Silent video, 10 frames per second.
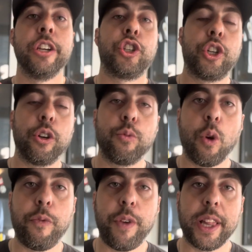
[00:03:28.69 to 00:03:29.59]
Should
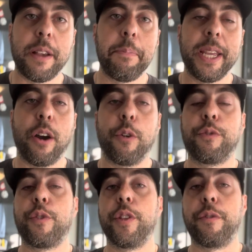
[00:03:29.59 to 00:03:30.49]
Rovella be
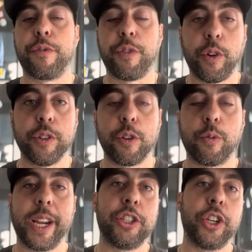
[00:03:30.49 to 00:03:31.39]
out for the full
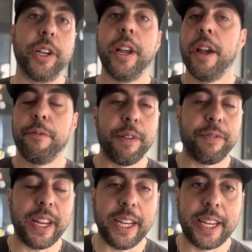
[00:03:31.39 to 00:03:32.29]
duration,
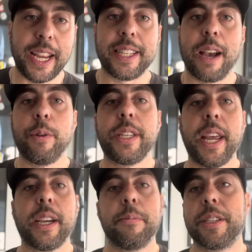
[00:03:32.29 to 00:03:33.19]
15 days, that would
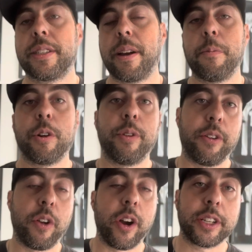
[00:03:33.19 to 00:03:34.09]
take him to somewhere
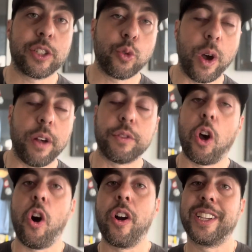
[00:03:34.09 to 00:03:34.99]
around August 12th,
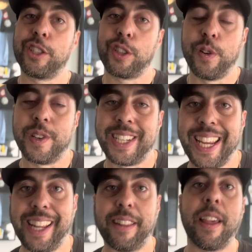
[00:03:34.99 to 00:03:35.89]
August
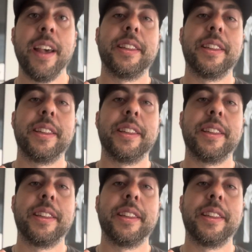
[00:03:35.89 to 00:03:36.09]
13th.